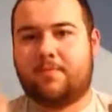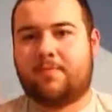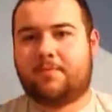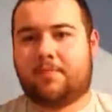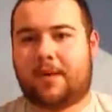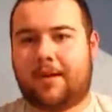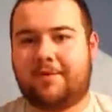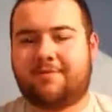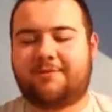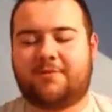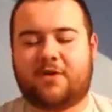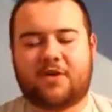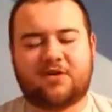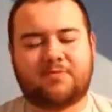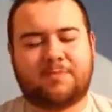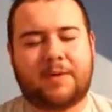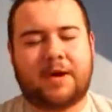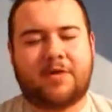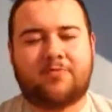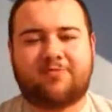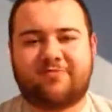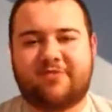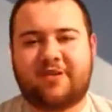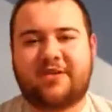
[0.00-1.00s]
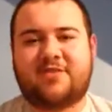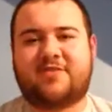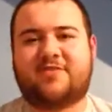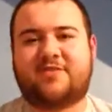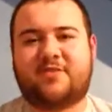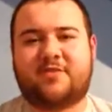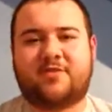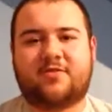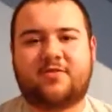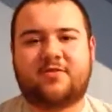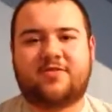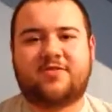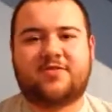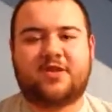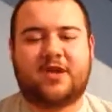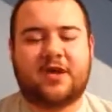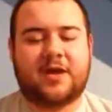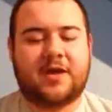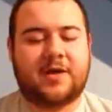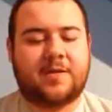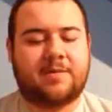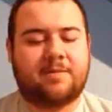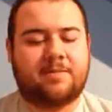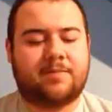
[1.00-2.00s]
my thoughts about a recent
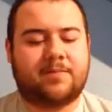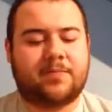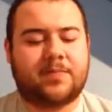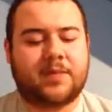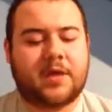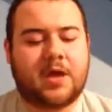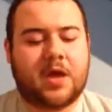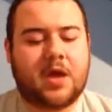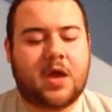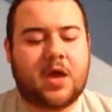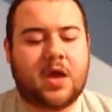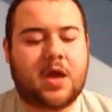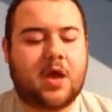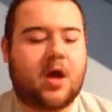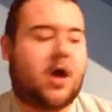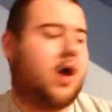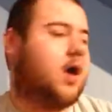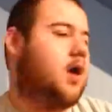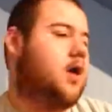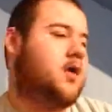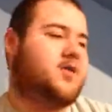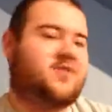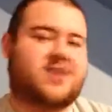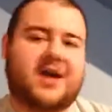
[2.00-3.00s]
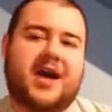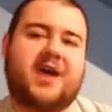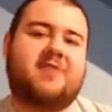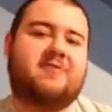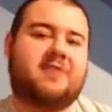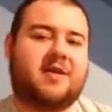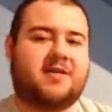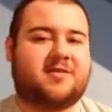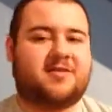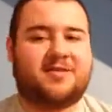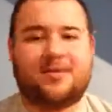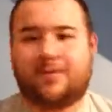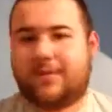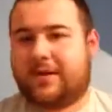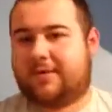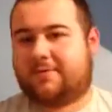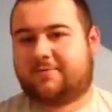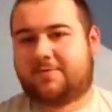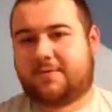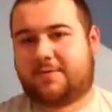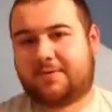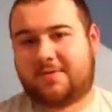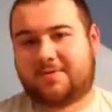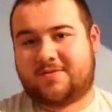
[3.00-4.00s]
direct that we had
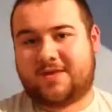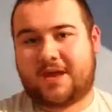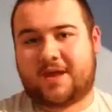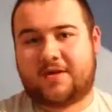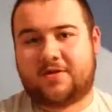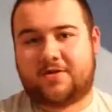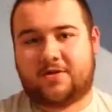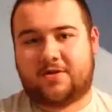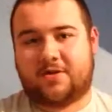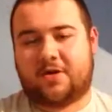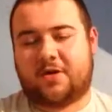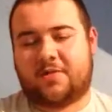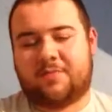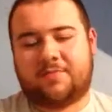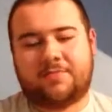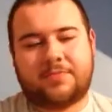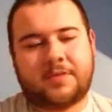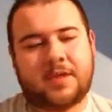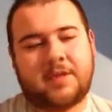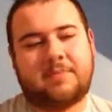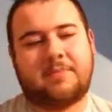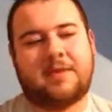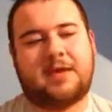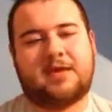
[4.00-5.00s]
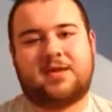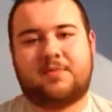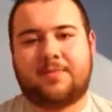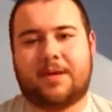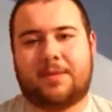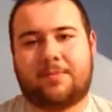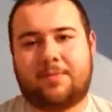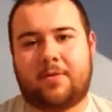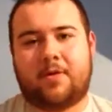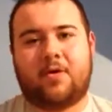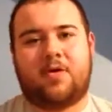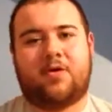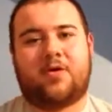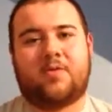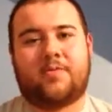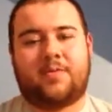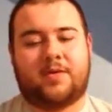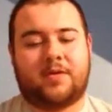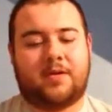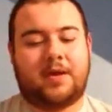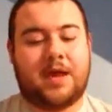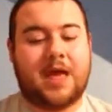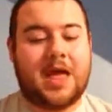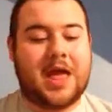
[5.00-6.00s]
from Nintendo, mainly about
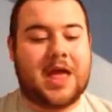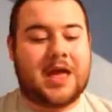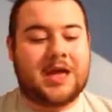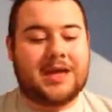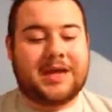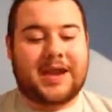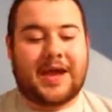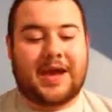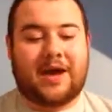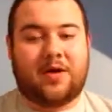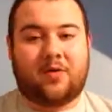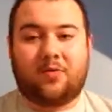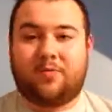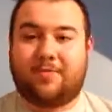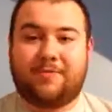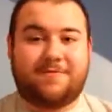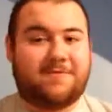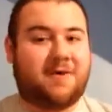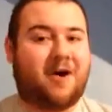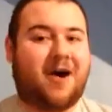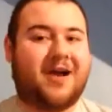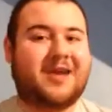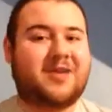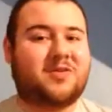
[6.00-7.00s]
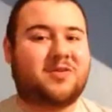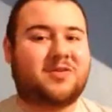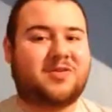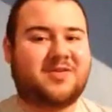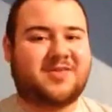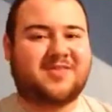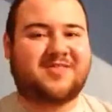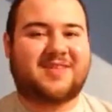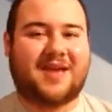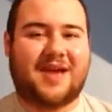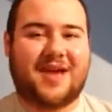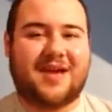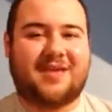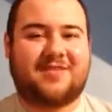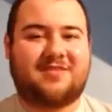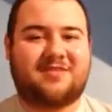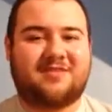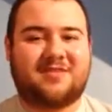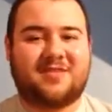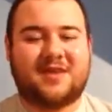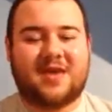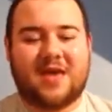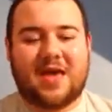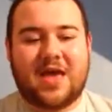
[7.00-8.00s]
Pokemon. Now, before anyone
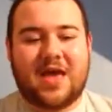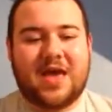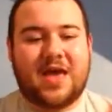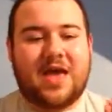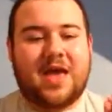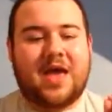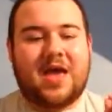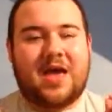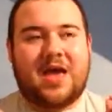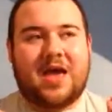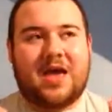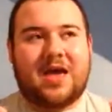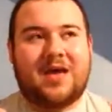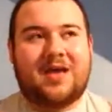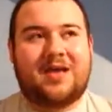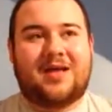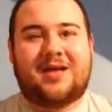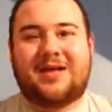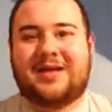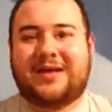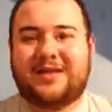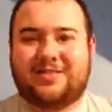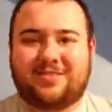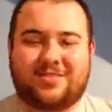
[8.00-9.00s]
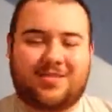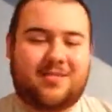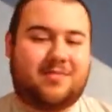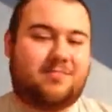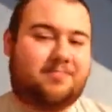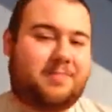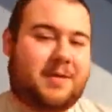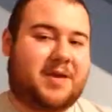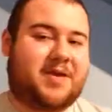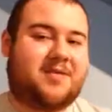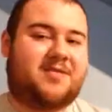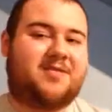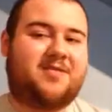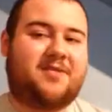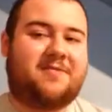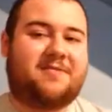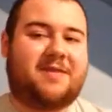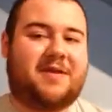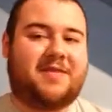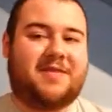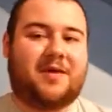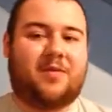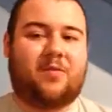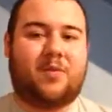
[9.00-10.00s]
says, because of the
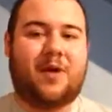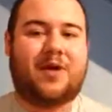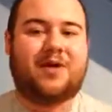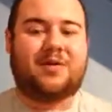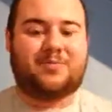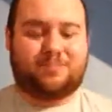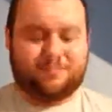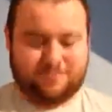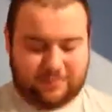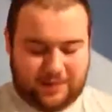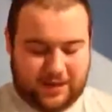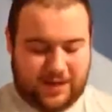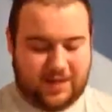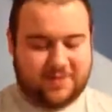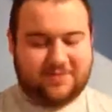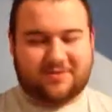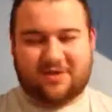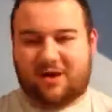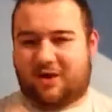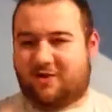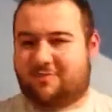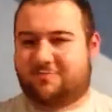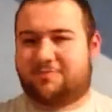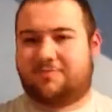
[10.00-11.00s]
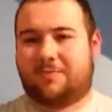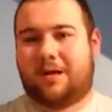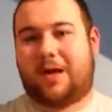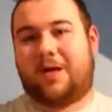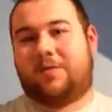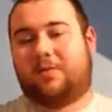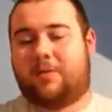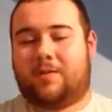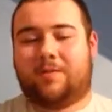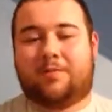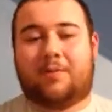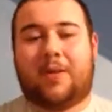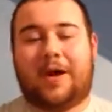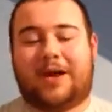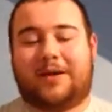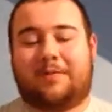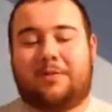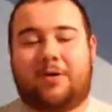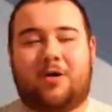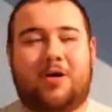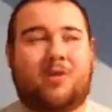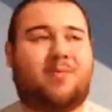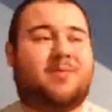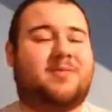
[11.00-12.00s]
fact that I'm wearing I'm wearing a
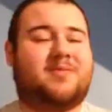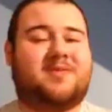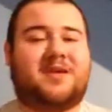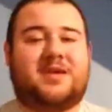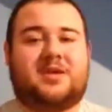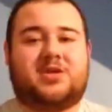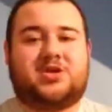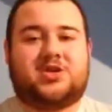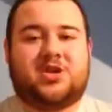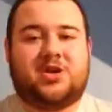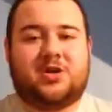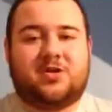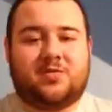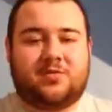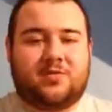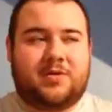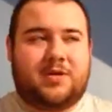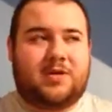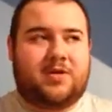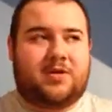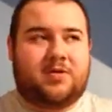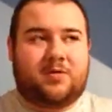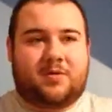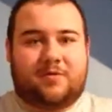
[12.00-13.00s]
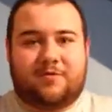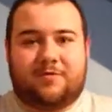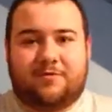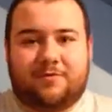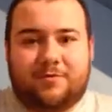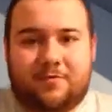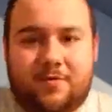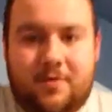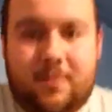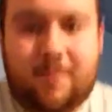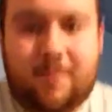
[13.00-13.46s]
Pokemon t-shirt, you know, with